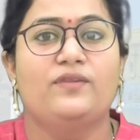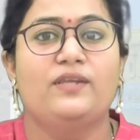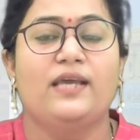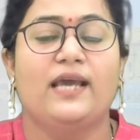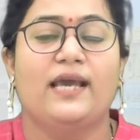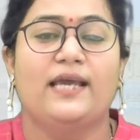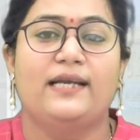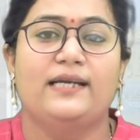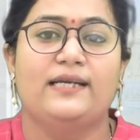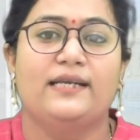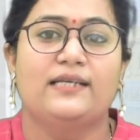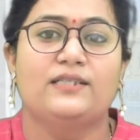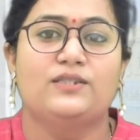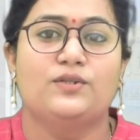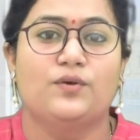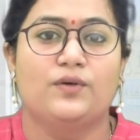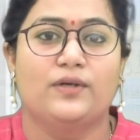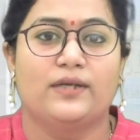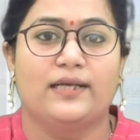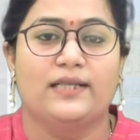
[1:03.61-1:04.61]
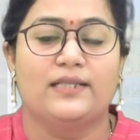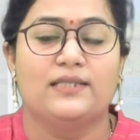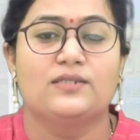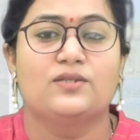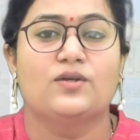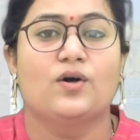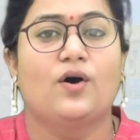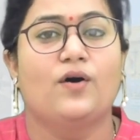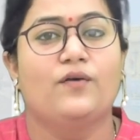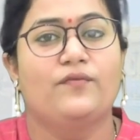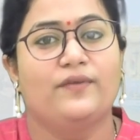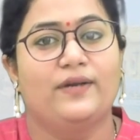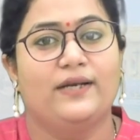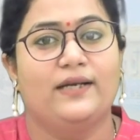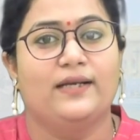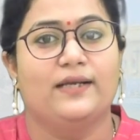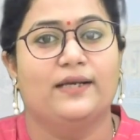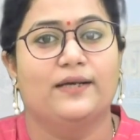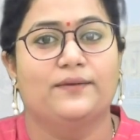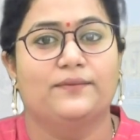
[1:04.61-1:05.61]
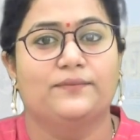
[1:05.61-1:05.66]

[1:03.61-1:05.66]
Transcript: the heritage hotels of India.